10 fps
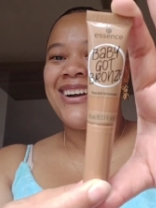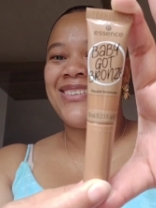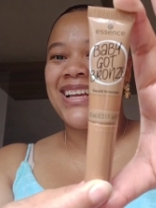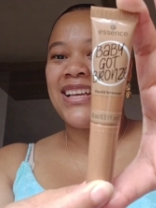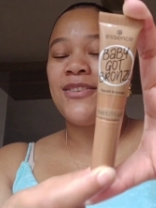
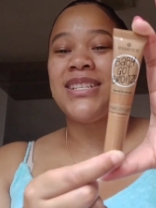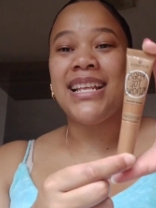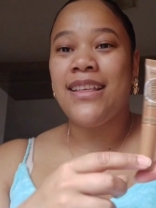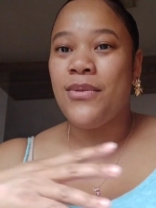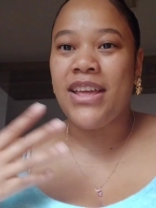okay because I
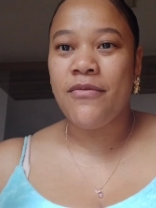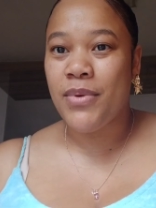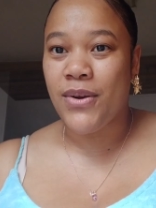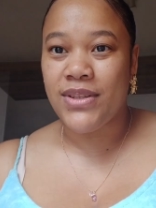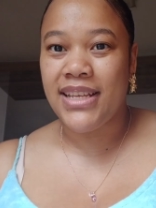don't have
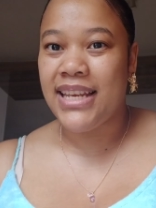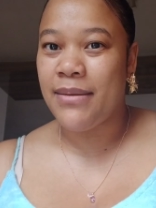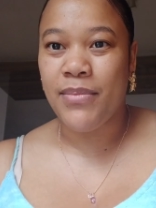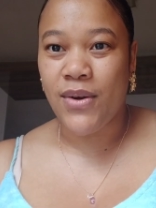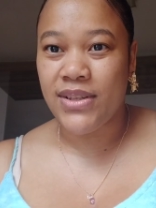bron any
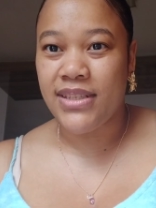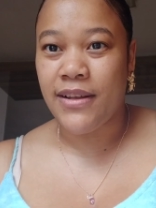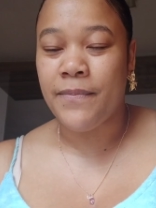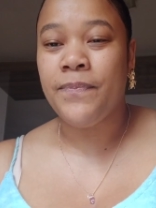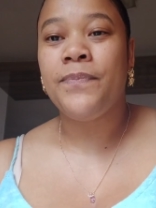
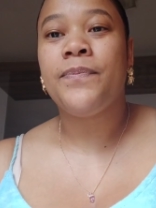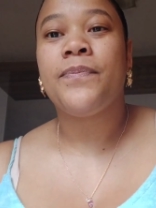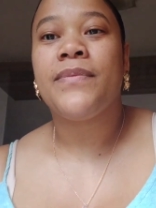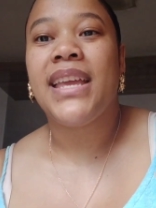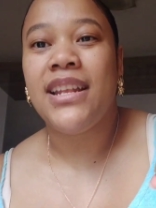bronzer
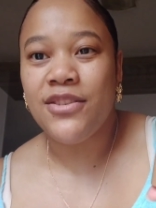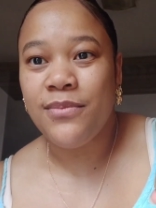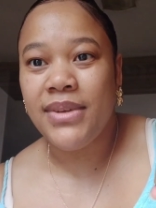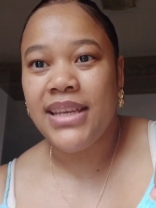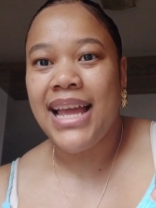and to
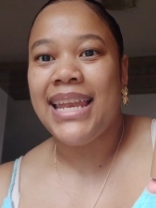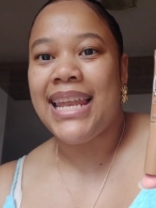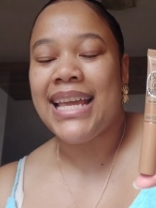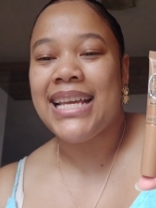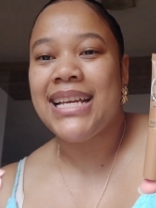me I
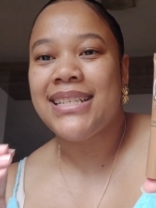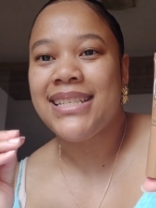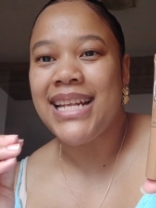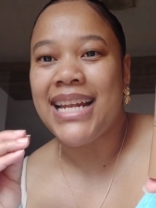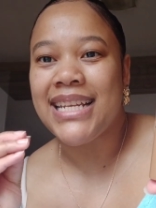like
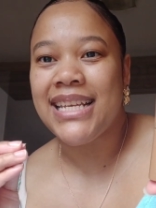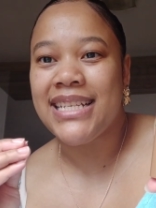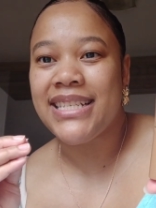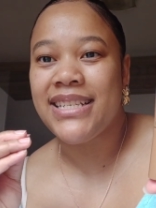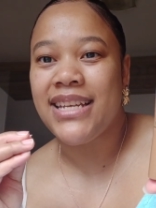
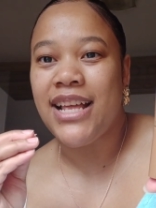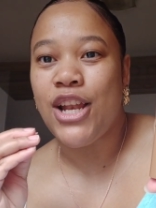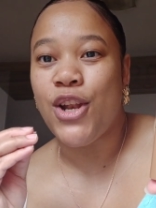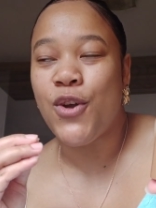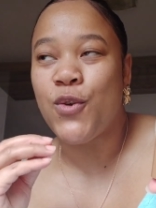sun-kissed
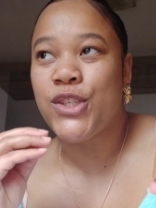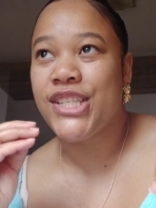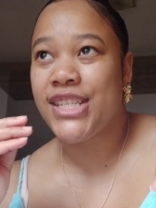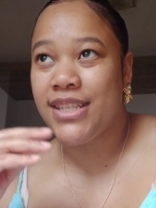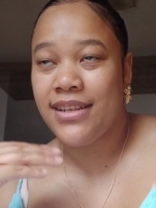
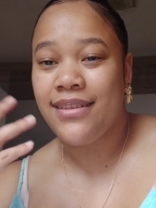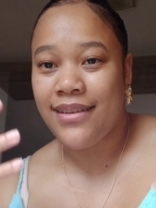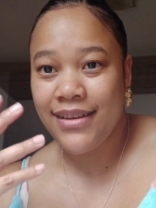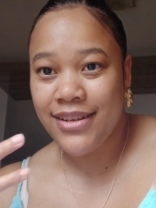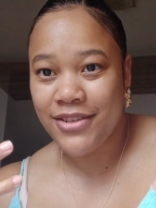looks
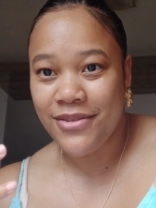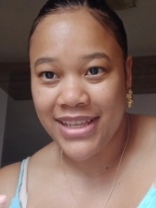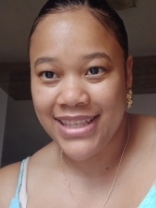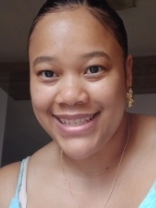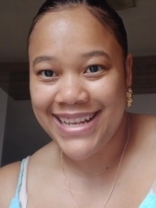
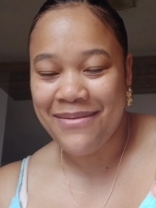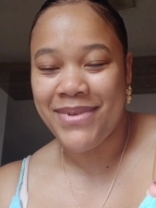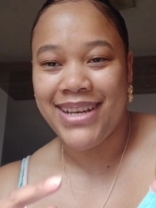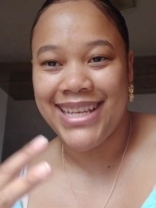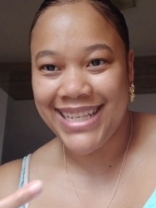during the
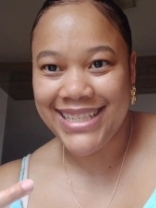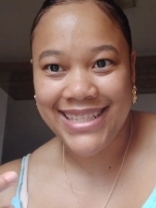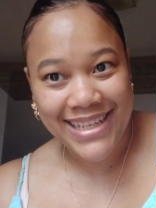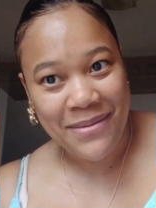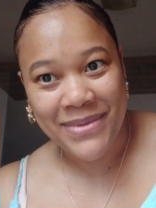summer in its
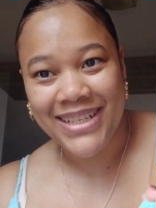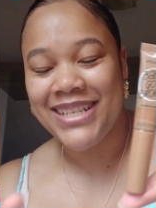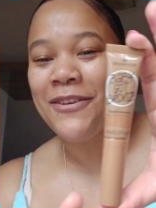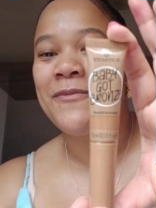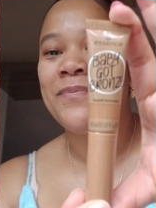summer
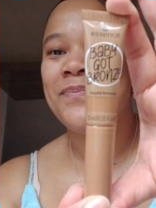so